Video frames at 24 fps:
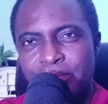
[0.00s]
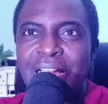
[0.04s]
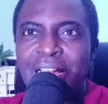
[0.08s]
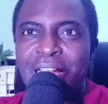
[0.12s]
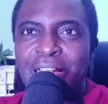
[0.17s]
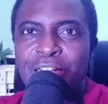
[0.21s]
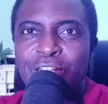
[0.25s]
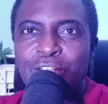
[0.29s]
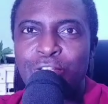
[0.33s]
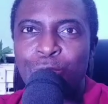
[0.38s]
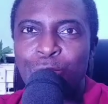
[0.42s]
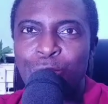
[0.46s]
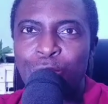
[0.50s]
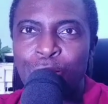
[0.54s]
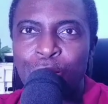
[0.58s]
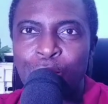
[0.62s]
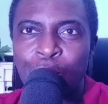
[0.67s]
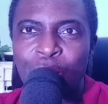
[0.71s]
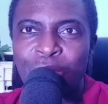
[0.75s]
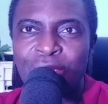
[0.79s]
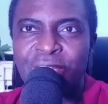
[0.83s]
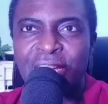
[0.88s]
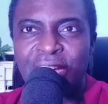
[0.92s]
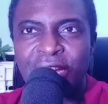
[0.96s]
To know
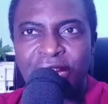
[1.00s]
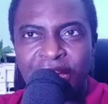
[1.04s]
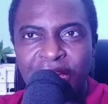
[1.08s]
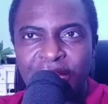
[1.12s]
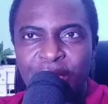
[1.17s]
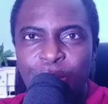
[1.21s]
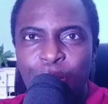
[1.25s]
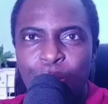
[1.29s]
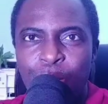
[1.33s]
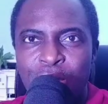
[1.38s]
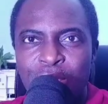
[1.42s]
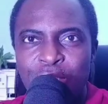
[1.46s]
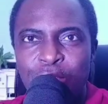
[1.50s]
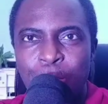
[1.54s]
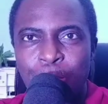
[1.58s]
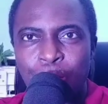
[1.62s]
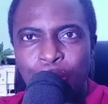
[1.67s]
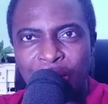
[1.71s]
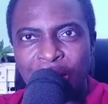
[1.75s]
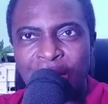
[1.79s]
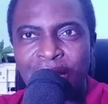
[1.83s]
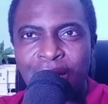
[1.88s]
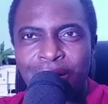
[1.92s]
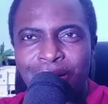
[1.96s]
the key you want to play
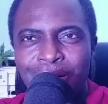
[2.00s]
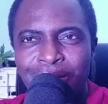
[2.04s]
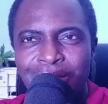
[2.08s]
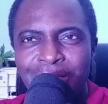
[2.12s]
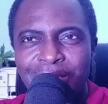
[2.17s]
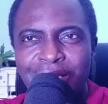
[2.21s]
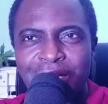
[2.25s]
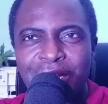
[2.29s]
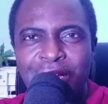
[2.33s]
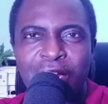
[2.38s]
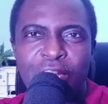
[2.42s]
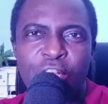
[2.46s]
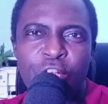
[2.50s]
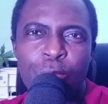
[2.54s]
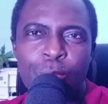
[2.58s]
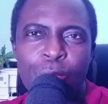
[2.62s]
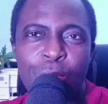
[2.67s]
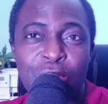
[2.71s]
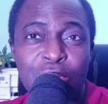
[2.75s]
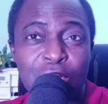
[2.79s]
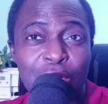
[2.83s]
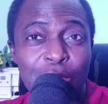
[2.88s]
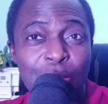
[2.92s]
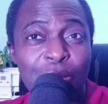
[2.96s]
on, you must
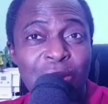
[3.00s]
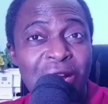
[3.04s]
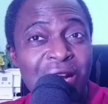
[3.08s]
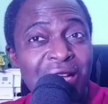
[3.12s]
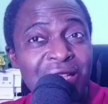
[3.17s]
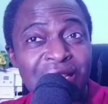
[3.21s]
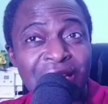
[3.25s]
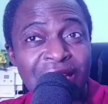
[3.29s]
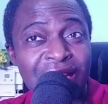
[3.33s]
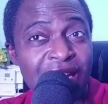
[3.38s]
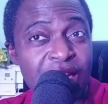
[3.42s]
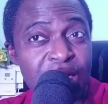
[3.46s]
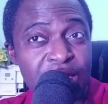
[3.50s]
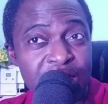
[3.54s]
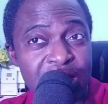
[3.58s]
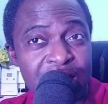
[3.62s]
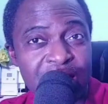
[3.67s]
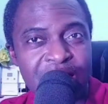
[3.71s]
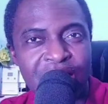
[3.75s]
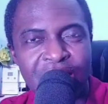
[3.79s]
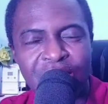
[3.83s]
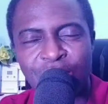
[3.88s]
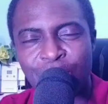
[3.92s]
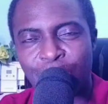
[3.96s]
look at the key
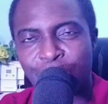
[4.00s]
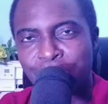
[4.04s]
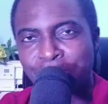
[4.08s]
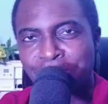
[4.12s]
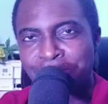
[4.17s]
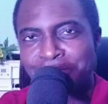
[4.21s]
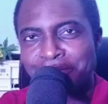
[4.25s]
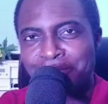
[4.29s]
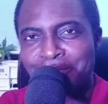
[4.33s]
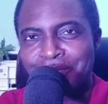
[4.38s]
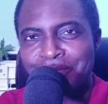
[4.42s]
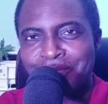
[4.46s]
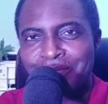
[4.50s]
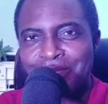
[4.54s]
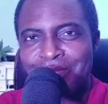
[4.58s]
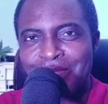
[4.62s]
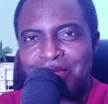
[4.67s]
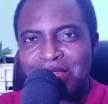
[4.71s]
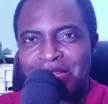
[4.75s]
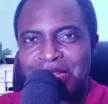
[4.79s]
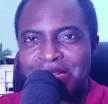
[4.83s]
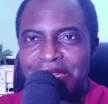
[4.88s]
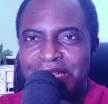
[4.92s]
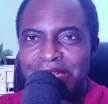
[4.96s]
signature.
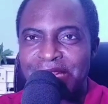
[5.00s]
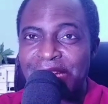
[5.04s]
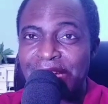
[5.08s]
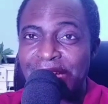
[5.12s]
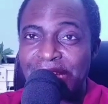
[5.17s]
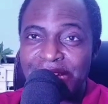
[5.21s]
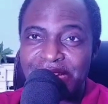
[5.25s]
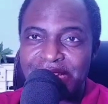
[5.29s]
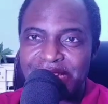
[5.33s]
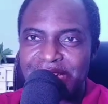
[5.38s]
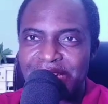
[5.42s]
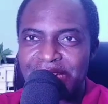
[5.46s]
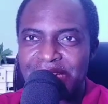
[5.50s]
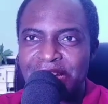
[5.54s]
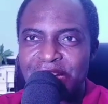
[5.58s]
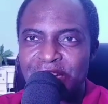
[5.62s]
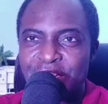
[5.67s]
The key signature